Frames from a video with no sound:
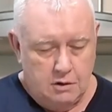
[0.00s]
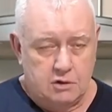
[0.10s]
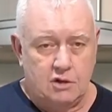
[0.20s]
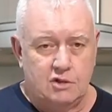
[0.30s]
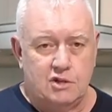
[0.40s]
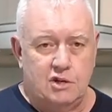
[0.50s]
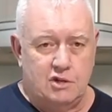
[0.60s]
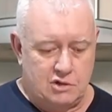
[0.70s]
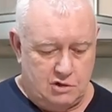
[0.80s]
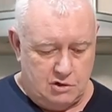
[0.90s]

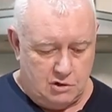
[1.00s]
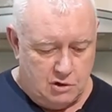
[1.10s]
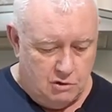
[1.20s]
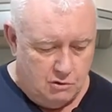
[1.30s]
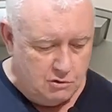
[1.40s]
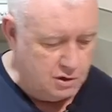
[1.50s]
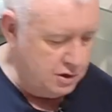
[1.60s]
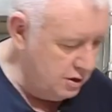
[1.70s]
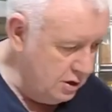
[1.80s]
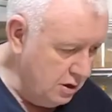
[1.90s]
Sausages to cook.
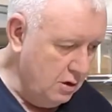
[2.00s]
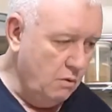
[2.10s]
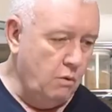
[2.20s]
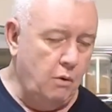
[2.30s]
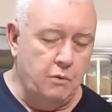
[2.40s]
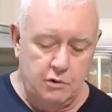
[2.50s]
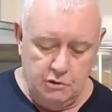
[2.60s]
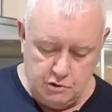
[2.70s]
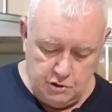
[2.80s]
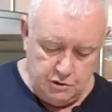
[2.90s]
What we're going
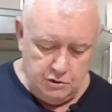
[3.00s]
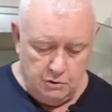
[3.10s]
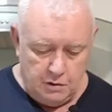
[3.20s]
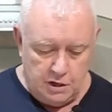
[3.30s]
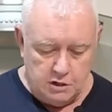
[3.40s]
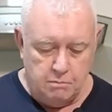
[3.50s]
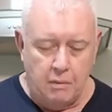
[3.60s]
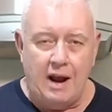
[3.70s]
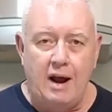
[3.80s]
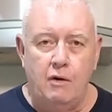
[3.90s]
to do is
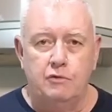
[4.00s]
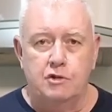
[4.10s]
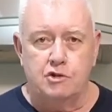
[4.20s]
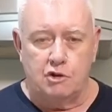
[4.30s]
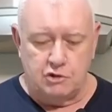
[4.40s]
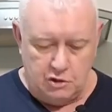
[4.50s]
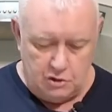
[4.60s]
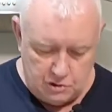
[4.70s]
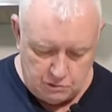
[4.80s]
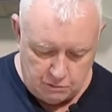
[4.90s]
brown the
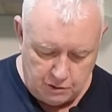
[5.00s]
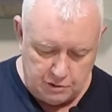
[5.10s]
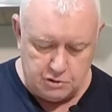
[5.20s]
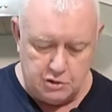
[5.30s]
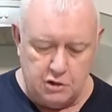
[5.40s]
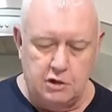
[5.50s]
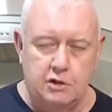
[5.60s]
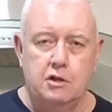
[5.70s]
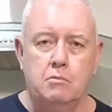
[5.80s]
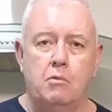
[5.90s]
sausages. We're going to turn
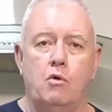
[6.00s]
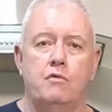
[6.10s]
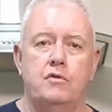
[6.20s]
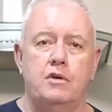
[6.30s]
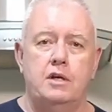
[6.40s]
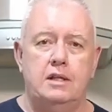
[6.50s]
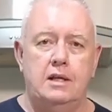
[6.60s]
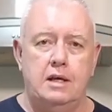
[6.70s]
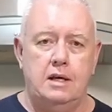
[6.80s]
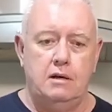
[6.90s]
them over in
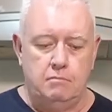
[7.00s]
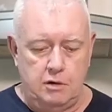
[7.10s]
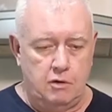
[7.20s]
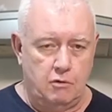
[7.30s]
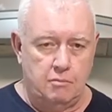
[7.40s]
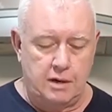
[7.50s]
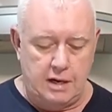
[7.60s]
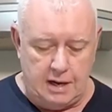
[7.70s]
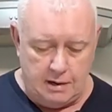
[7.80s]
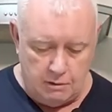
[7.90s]
there, you know, bring it
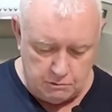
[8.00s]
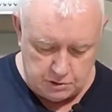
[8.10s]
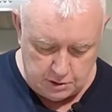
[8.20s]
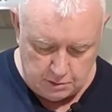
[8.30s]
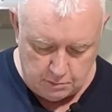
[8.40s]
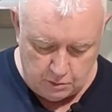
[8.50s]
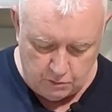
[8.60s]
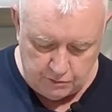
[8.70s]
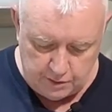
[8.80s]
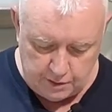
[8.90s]
out, turn them
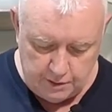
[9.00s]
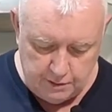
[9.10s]
over,